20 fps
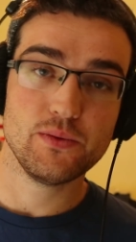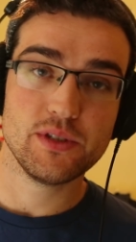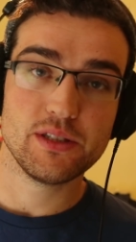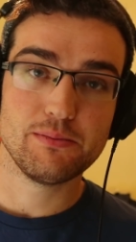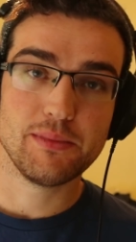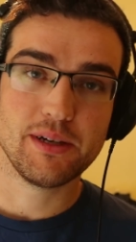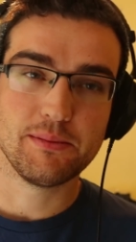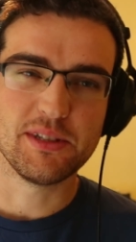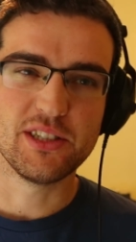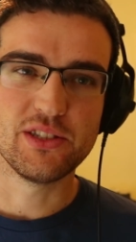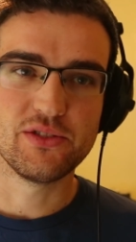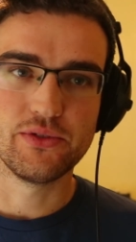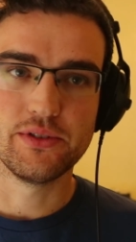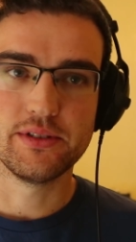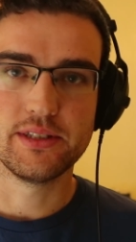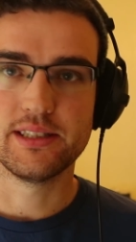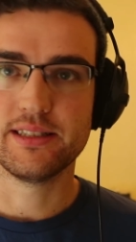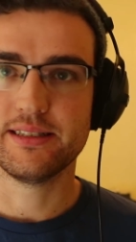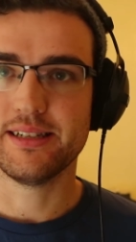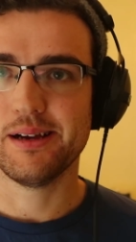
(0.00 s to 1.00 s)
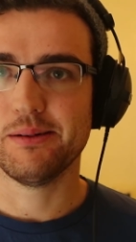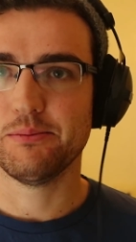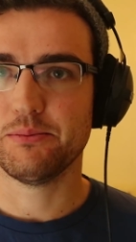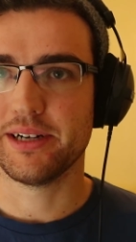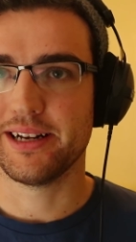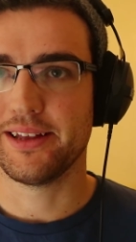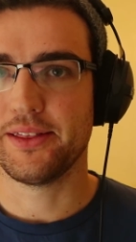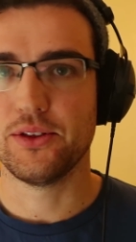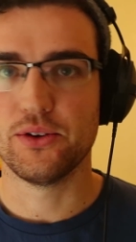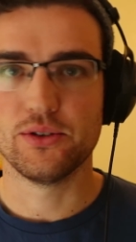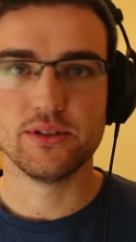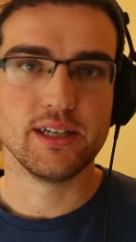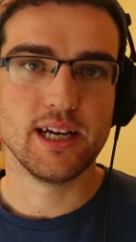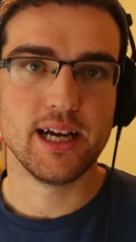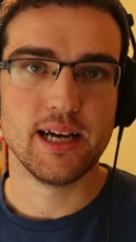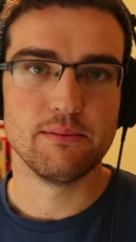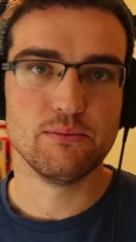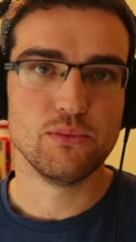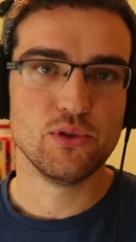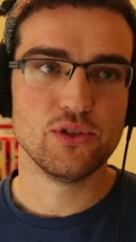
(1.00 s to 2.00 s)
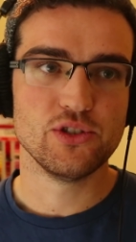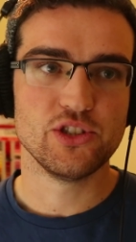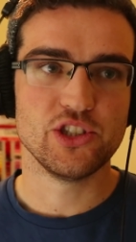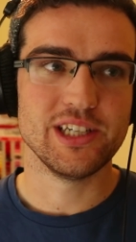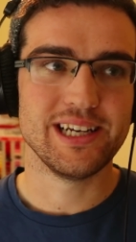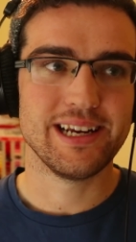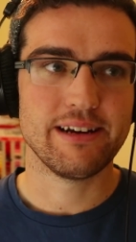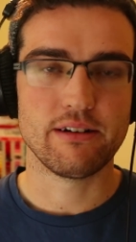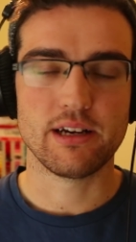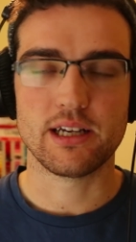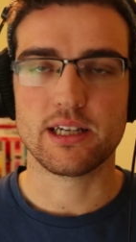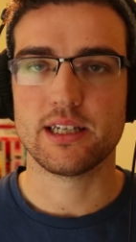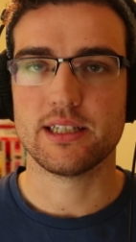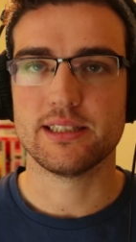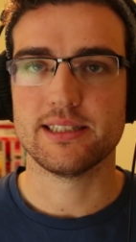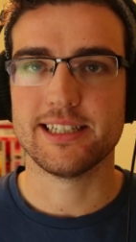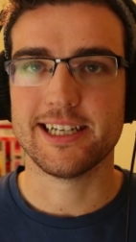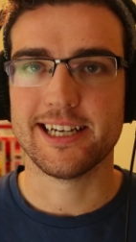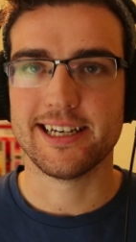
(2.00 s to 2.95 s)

which might be useful to some, but I thought more generic